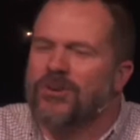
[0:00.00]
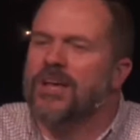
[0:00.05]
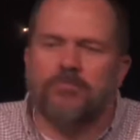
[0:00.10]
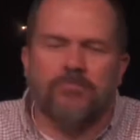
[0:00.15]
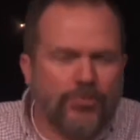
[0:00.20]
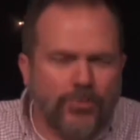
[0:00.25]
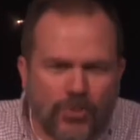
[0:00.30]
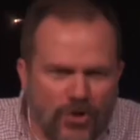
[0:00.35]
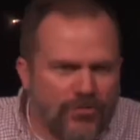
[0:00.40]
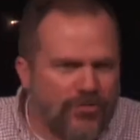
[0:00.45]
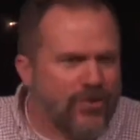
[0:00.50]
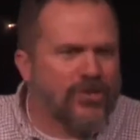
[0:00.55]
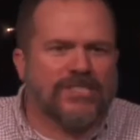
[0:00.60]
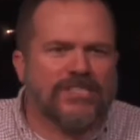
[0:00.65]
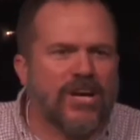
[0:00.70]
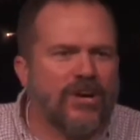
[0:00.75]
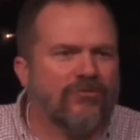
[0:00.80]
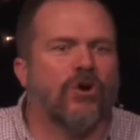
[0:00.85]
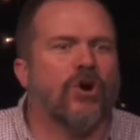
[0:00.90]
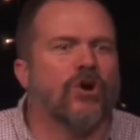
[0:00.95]
improve
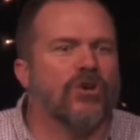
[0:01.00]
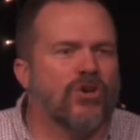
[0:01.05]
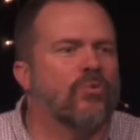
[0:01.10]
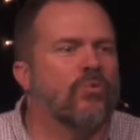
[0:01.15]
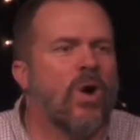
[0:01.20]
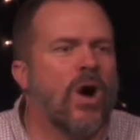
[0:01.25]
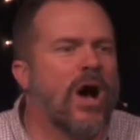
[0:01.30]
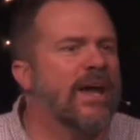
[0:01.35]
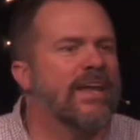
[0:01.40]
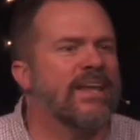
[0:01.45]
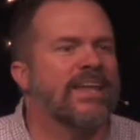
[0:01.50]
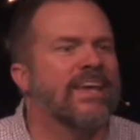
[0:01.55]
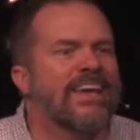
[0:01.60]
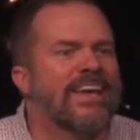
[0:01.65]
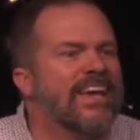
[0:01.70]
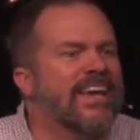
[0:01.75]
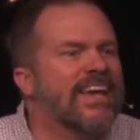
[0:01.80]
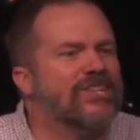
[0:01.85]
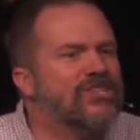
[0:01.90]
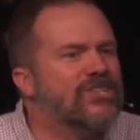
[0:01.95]
yourself all you want.
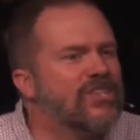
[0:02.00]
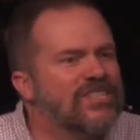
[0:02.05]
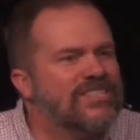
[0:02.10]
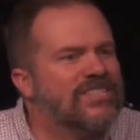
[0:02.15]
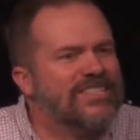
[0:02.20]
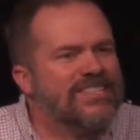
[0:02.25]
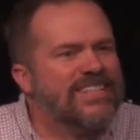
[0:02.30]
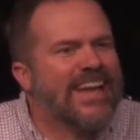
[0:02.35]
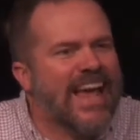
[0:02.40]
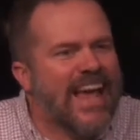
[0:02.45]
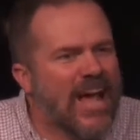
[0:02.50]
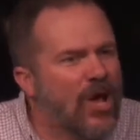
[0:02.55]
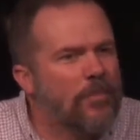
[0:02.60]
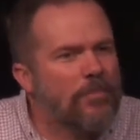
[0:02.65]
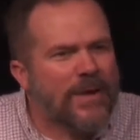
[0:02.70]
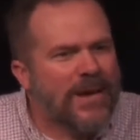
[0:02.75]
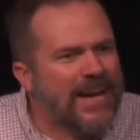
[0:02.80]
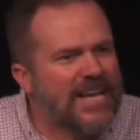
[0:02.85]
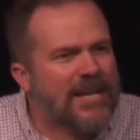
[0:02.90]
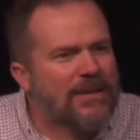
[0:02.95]
It just doesn't
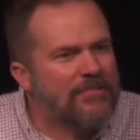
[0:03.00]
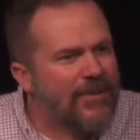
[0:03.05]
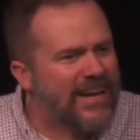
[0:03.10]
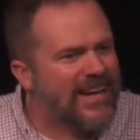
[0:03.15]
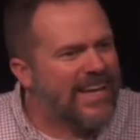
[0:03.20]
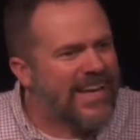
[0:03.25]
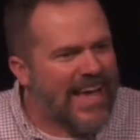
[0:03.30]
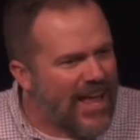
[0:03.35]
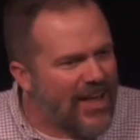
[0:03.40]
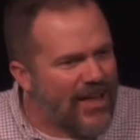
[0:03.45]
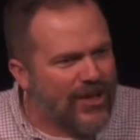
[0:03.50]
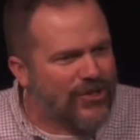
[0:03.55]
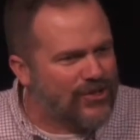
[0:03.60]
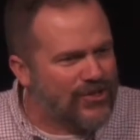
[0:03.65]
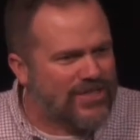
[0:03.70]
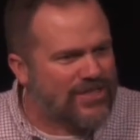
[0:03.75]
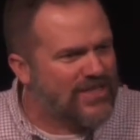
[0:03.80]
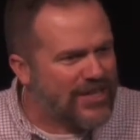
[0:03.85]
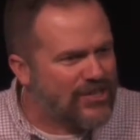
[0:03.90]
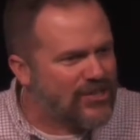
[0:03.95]
help anybody
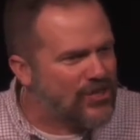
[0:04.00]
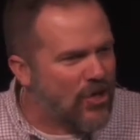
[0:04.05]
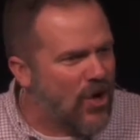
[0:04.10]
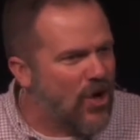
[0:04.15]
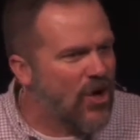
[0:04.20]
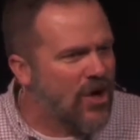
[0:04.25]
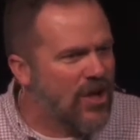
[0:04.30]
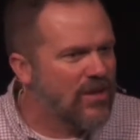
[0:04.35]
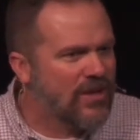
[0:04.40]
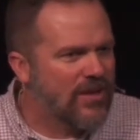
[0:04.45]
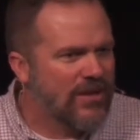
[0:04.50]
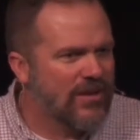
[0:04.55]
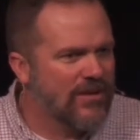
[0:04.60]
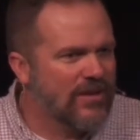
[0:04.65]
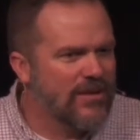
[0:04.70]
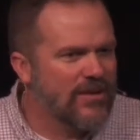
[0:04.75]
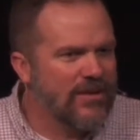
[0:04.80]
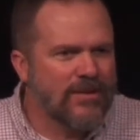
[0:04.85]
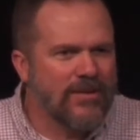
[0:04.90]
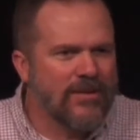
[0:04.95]
else. That's all.
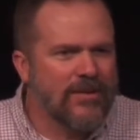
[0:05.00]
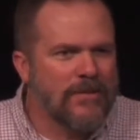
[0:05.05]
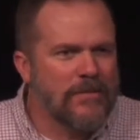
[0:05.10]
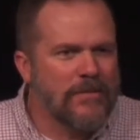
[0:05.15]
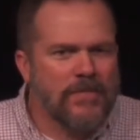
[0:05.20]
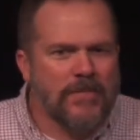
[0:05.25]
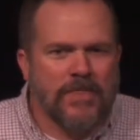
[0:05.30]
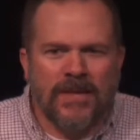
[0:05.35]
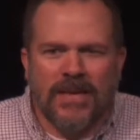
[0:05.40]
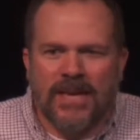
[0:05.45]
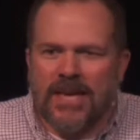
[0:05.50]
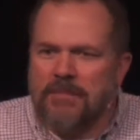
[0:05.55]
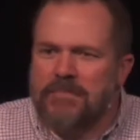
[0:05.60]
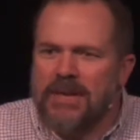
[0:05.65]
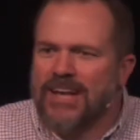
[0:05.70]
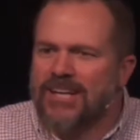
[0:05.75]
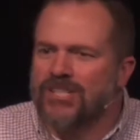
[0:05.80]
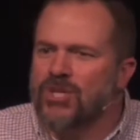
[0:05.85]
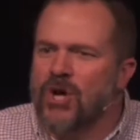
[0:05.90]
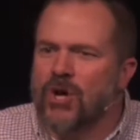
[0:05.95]
It
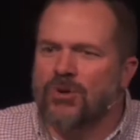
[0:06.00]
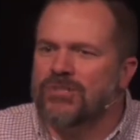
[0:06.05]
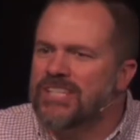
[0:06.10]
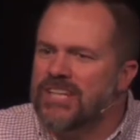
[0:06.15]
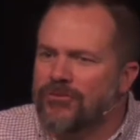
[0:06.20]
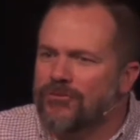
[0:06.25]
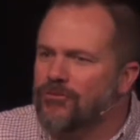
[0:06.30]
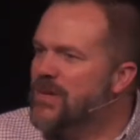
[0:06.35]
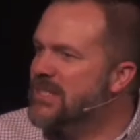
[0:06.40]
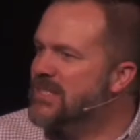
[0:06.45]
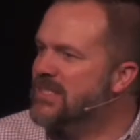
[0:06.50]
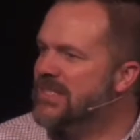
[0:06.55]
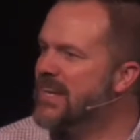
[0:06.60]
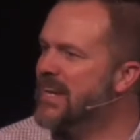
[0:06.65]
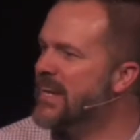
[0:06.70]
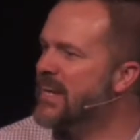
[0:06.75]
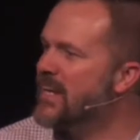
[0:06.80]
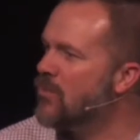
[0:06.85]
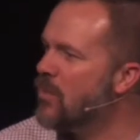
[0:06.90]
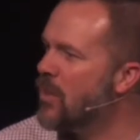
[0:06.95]
makes no difference to
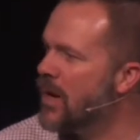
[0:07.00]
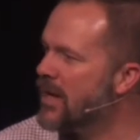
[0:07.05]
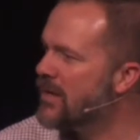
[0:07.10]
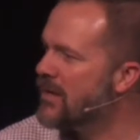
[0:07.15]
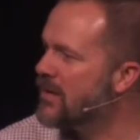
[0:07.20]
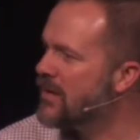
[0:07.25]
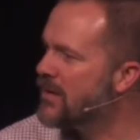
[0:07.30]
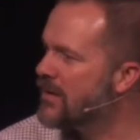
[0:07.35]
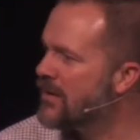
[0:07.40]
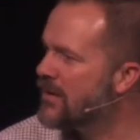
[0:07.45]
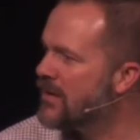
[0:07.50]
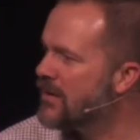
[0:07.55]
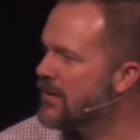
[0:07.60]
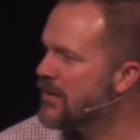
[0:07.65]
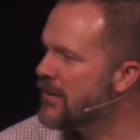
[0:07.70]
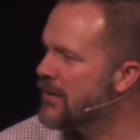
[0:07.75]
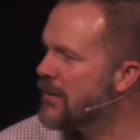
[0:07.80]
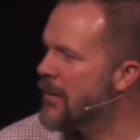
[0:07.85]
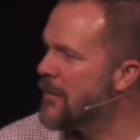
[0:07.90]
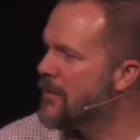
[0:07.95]
anyone.
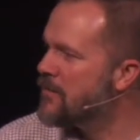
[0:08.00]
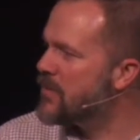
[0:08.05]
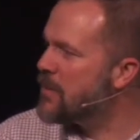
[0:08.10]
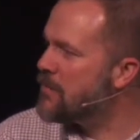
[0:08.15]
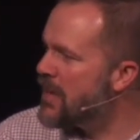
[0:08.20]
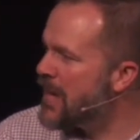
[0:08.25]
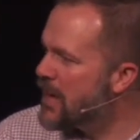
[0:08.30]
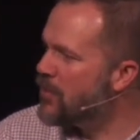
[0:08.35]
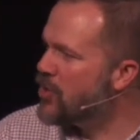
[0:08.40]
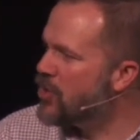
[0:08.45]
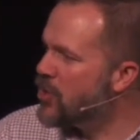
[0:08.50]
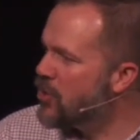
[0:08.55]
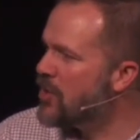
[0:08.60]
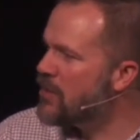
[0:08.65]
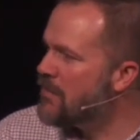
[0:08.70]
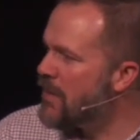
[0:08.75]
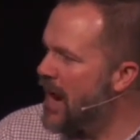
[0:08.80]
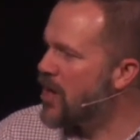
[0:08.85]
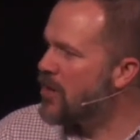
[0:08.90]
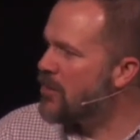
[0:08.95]
The people you
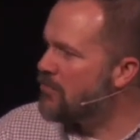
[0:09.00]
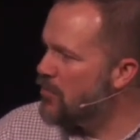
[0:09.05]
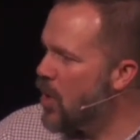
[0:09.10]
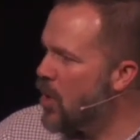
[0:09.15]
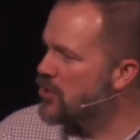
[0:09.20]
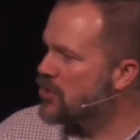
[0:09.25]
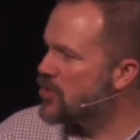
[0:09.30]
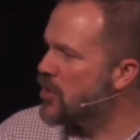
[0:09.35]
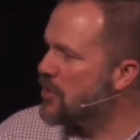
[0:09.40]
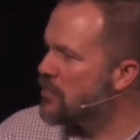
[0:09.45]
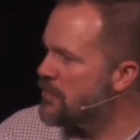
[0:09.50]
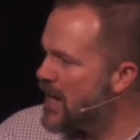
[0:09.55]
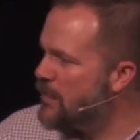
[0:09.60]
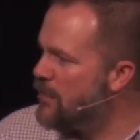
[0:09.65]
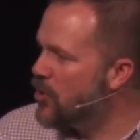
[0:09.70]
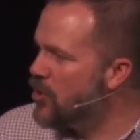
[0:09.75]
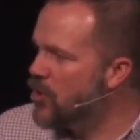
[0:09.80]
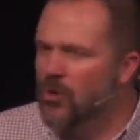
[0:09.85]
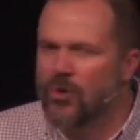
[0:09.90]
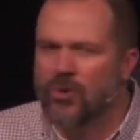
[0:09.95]
admire most are the
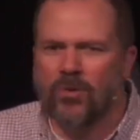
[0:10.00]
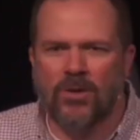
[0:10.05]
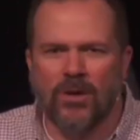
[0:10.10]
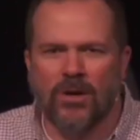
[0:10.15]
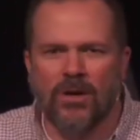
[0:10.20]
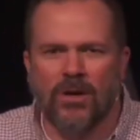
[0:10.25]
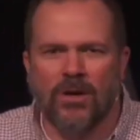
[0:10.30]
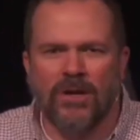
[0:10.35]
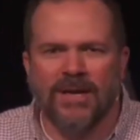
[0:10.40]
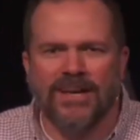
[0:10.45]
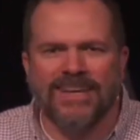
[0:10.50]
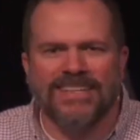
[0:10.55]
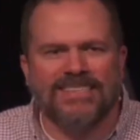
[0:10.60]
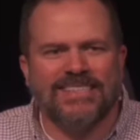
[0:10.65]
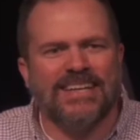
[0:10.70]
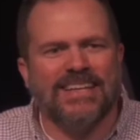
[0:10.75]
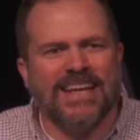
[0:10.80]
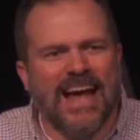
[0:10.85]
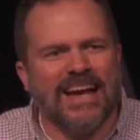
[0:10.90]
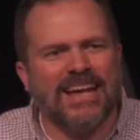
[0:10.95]
people who
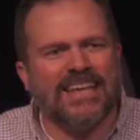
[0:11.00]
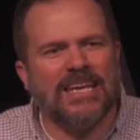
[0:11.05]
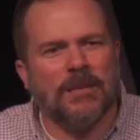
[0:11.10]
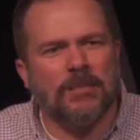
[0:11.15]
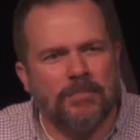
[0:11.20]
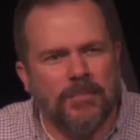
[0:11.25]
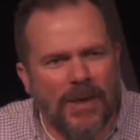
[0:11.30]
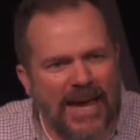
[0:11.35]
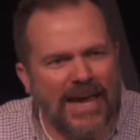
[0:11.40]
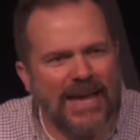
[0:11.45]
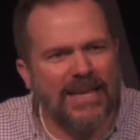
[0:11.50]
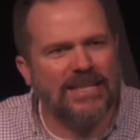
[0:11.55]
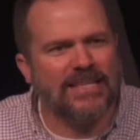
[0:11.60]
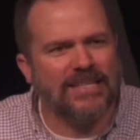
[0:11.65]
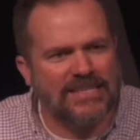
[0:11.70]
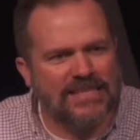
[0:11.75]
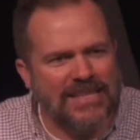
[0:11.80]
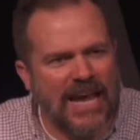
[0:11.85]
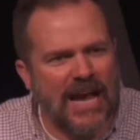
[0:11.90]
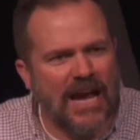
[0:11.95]
did not get paid to
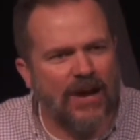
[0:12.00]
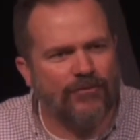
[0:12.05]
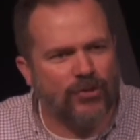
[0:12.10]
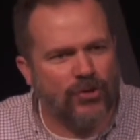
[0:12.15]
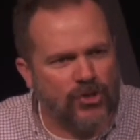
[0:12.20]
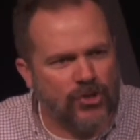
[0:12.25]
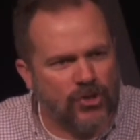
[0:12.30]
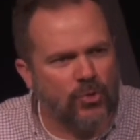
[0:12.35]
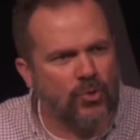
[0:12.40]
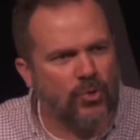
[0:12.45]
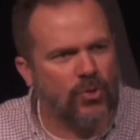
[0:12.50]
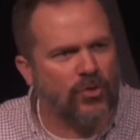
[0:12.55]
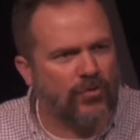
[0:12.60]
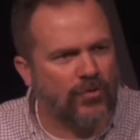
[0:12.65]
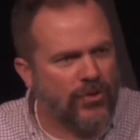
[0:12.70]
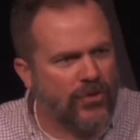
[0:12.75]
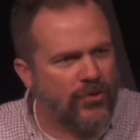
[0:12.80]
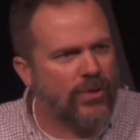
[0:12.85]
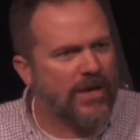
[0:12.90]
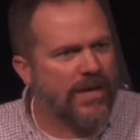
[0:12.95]
stay after school
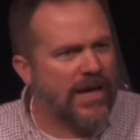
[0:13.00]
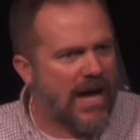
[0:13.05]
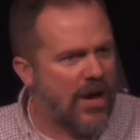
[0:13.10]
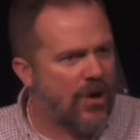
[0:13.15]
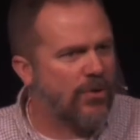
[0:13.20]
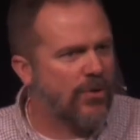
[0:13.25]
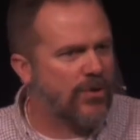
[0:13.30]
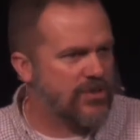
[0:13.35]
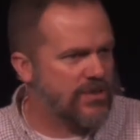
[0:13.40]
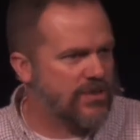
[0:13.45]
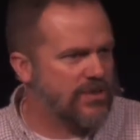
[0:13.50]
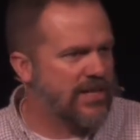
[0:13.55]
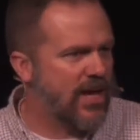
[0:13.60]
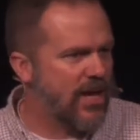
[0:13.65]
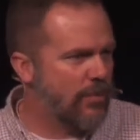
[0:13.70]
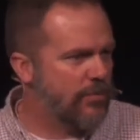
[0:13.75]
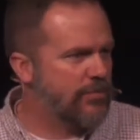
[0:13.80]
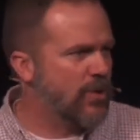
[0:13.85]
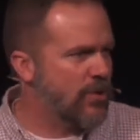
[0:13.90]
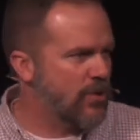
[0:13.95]
for 3 hours to
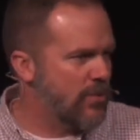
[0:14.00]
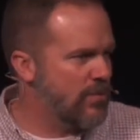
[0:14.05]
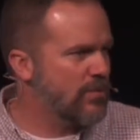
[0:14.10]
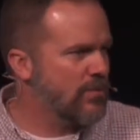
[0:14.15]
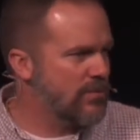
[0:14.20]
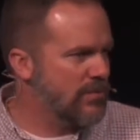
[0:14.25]
help you